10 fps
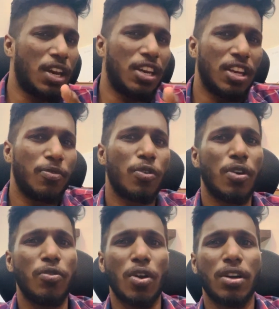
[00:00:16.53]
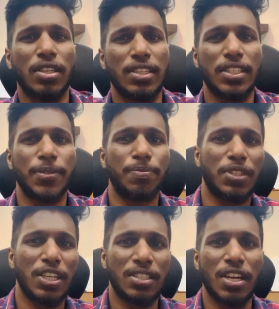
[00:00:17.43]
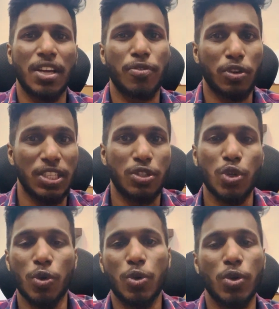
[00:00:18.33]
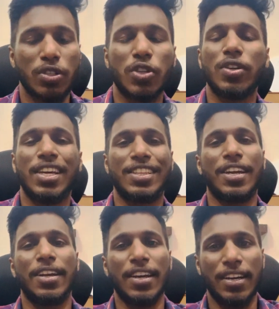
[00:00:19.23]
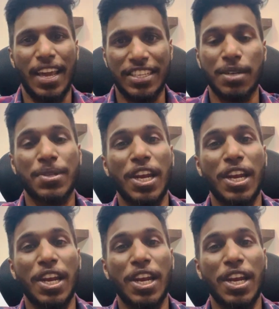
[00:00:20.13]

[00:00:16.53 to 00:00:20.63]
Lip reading: helpful who are studying for this June 2023 exams,